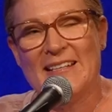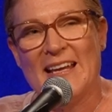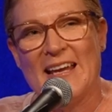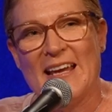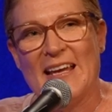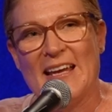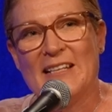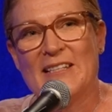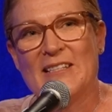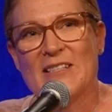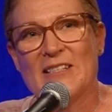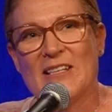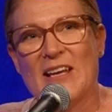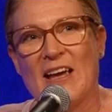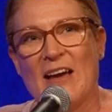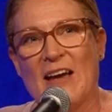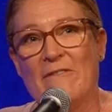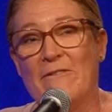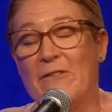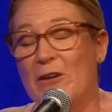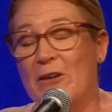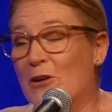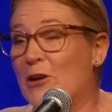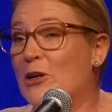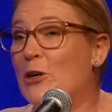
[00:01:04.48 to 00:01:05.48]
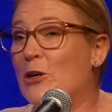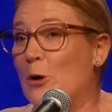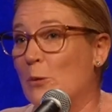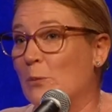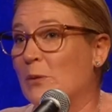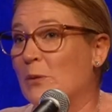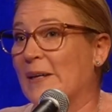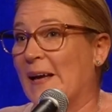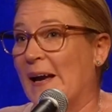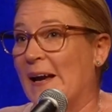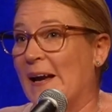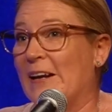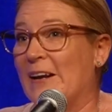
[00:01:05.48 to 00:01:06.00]
It's a very
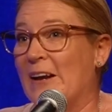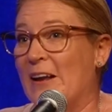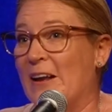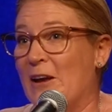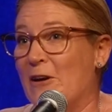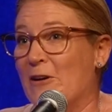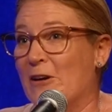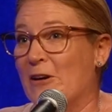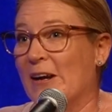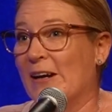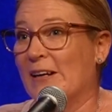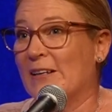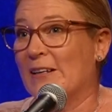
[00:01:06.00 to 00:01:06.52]
complicated area.